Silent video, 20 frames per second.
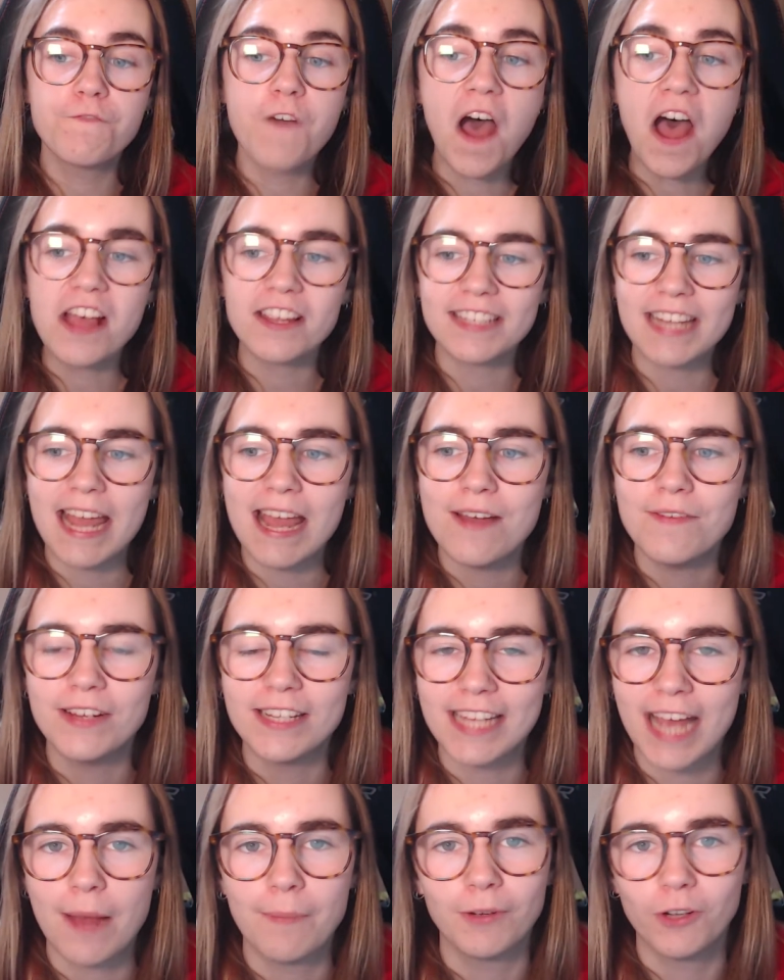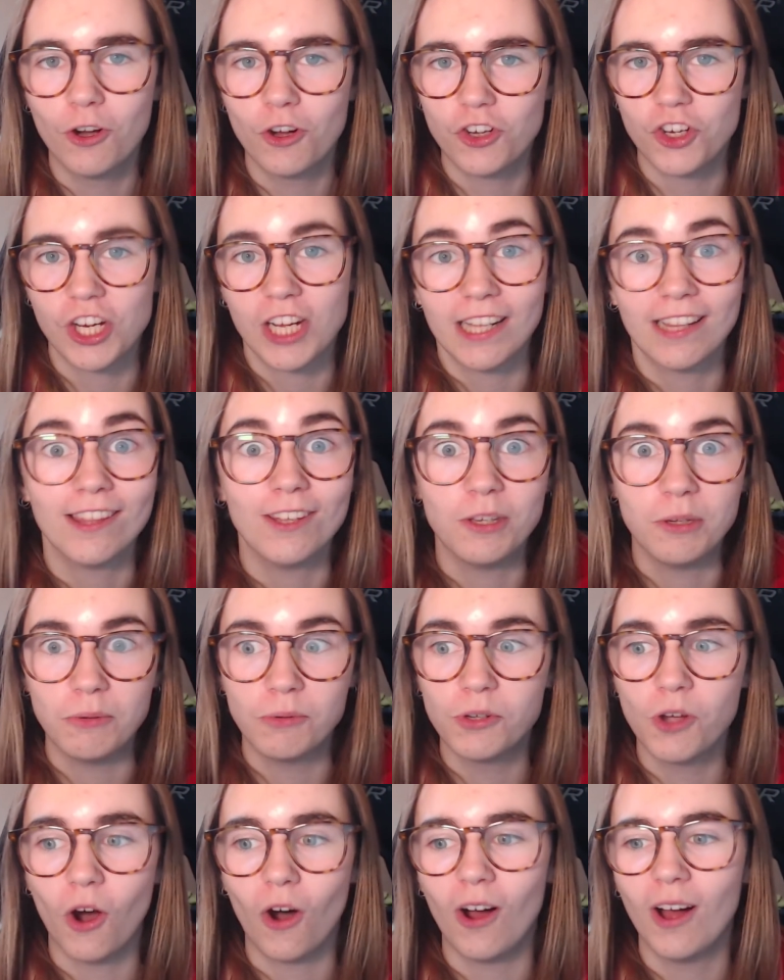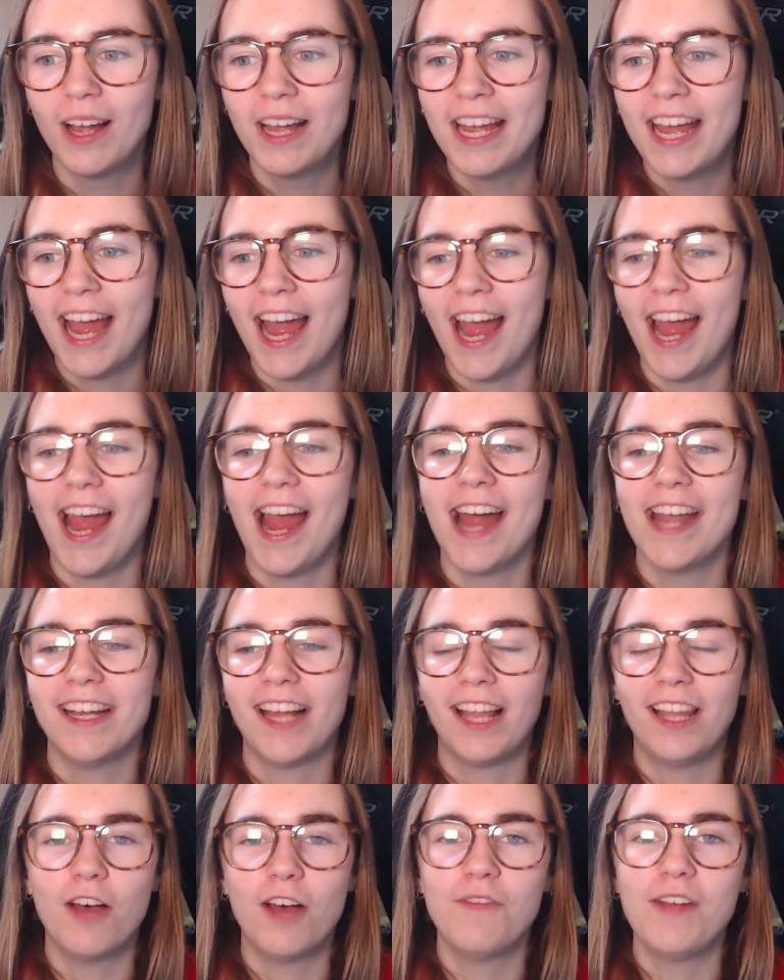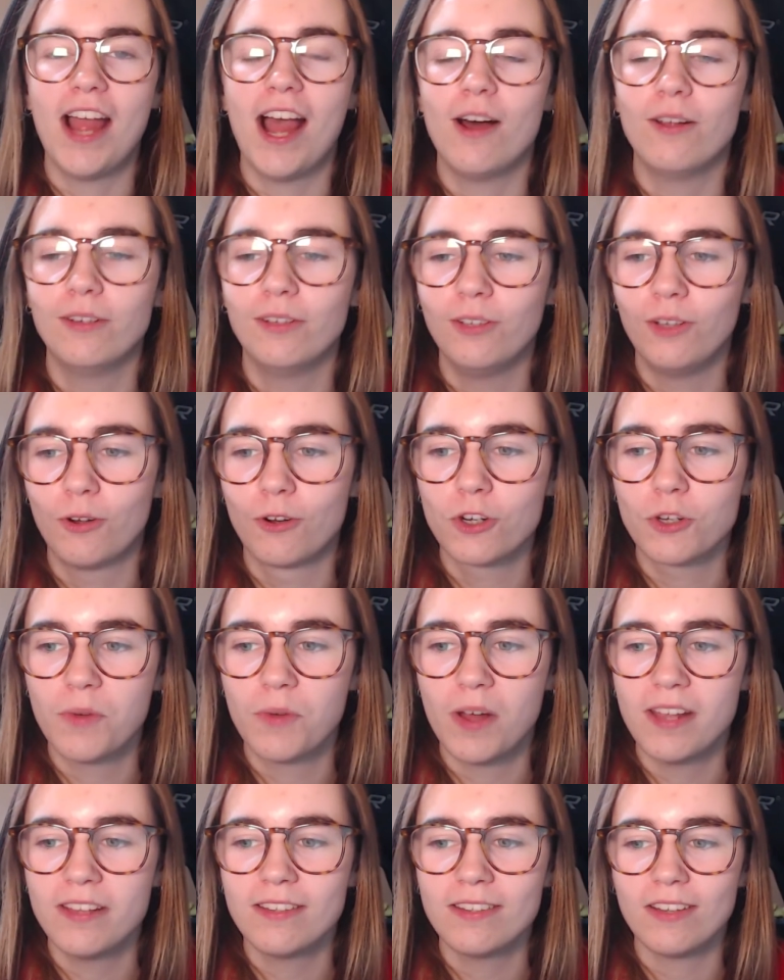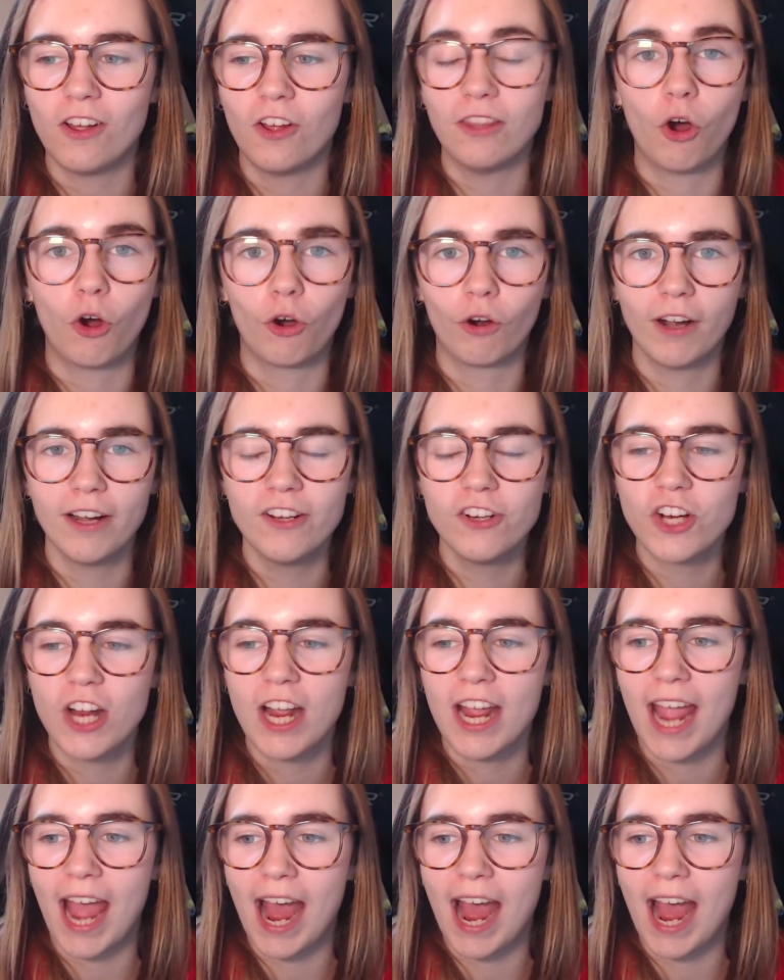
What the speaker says: first ever Tamagotchi that you got. And I love it how Laura's ones in the orange